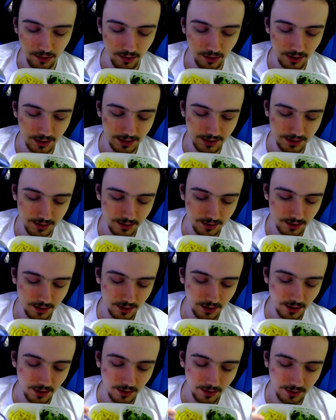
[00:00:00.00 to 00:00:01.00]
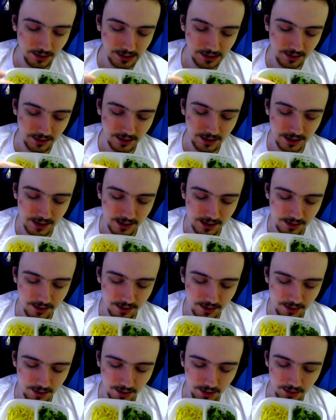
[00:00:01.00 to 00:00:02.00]
It's like
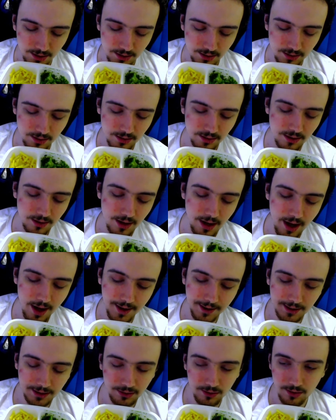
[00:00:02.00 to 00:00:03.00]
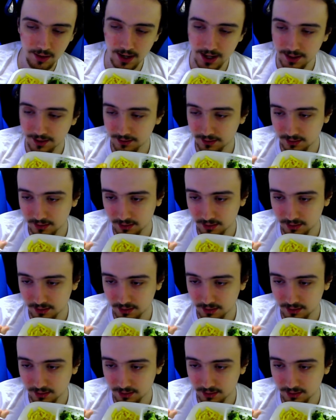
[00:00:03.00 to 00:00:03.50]
these are not great.